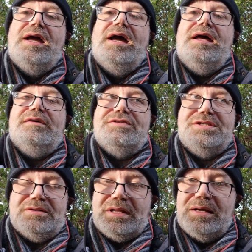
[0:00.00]
And I've
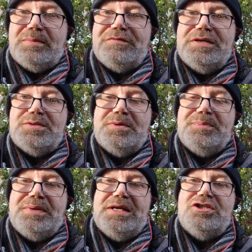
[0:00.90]
stuck that on my Facebook
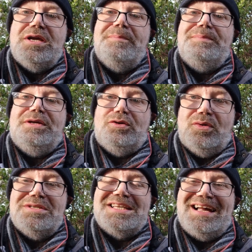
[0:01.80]
page
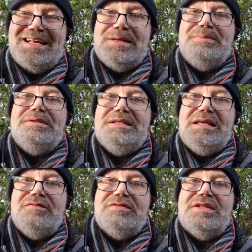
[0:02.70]
because I
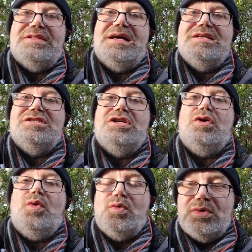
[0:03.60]
believe that that is the
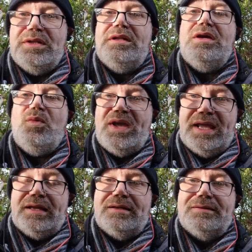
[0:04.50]
only
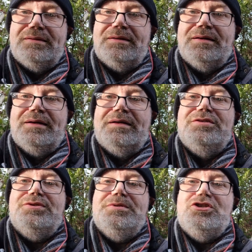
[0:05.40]
way
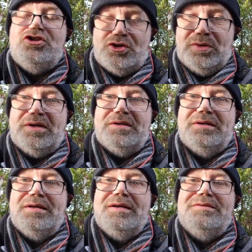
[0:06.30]
to ensure
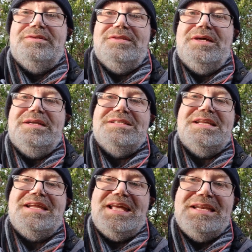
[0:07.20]
that there is
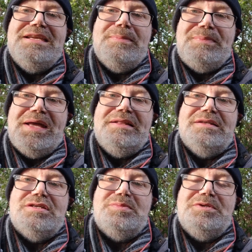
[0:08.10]
an
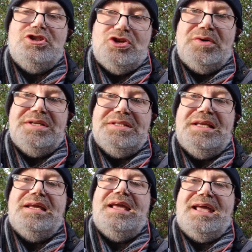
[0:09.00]
independence
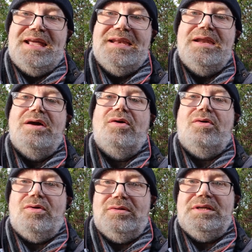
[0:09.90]
majority in
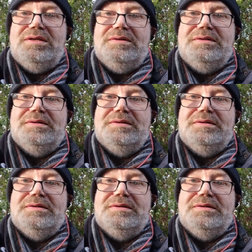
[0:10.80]
Holyrood.